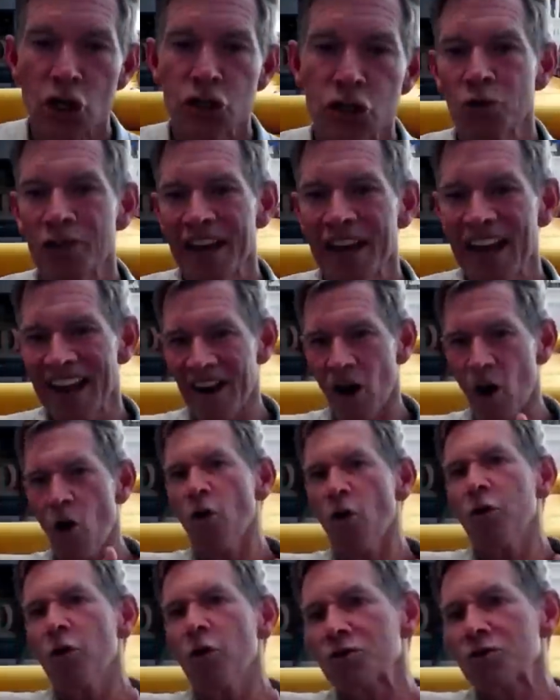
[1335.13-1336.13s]
so that
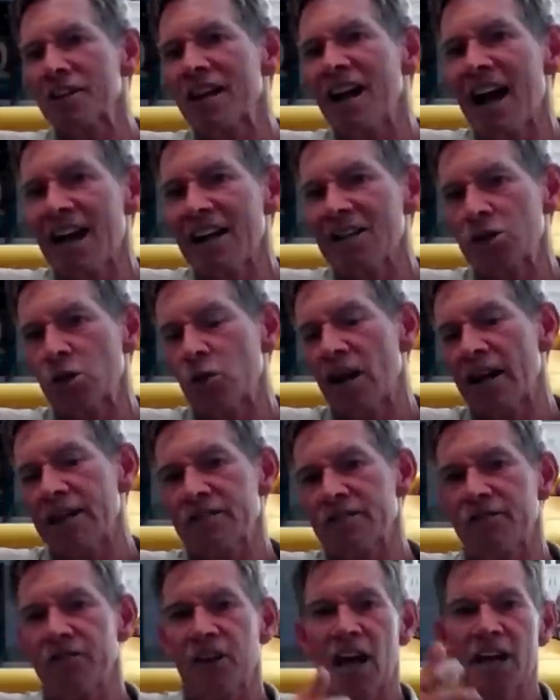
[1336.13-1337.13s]
all those guys who like
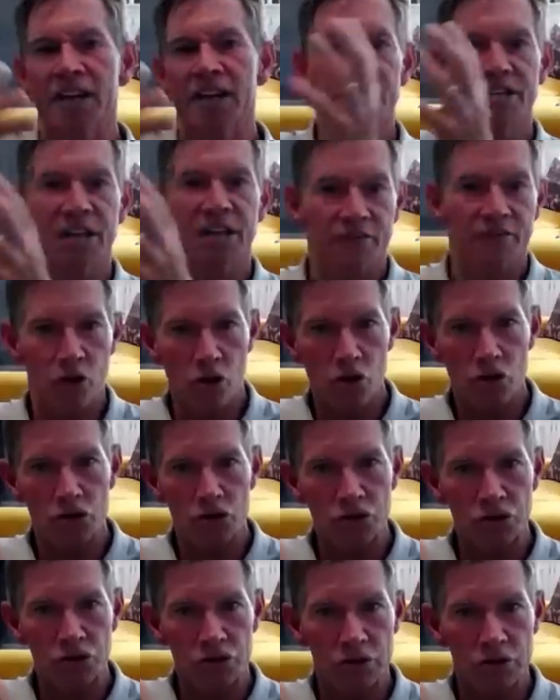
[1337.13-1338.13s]
to fly to
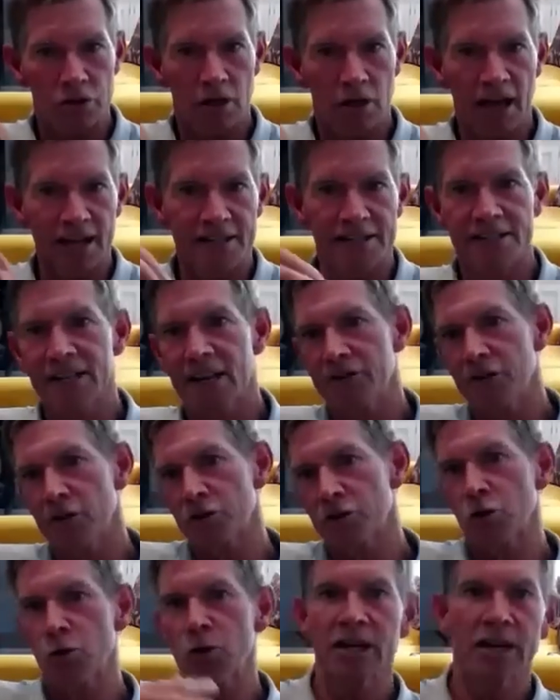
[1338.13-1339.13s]
Davos and say
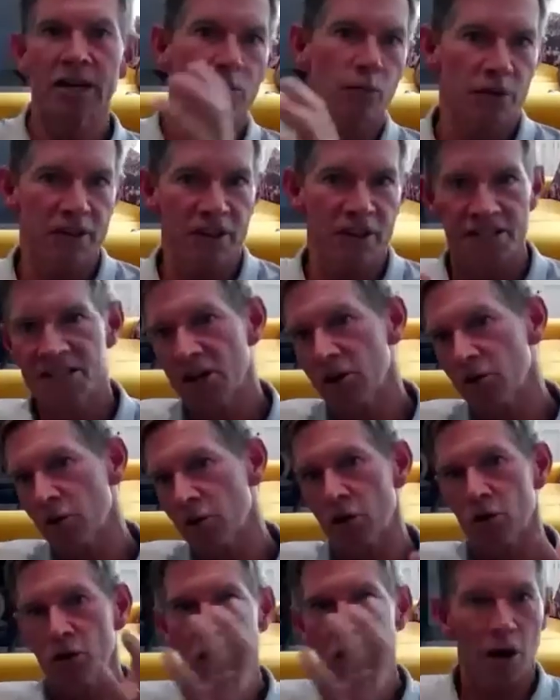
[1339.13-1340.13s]
they're doing it with a
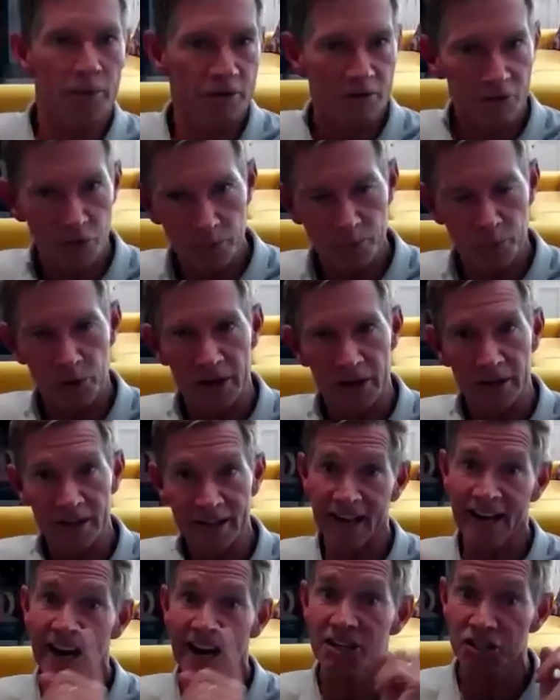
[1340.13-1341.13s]
zero carbon footprint
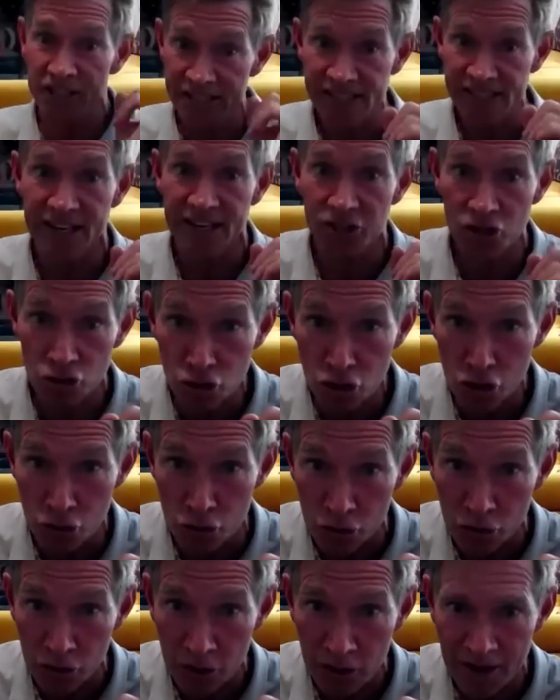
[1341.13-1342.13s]
can actually say it's
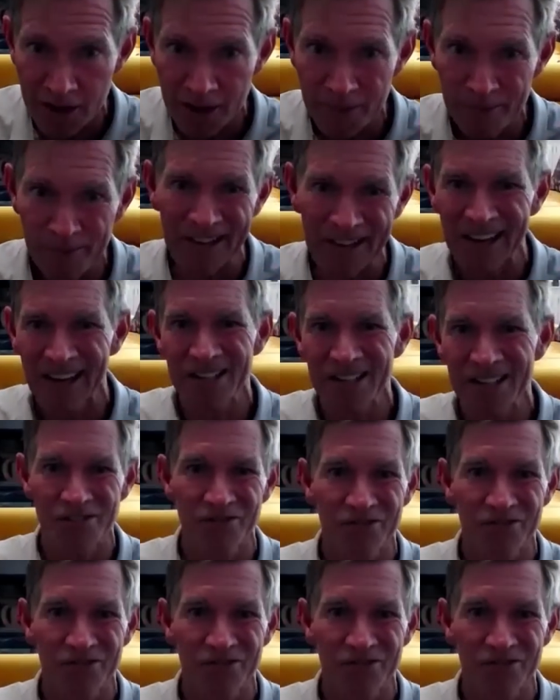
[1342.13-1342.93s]
true, because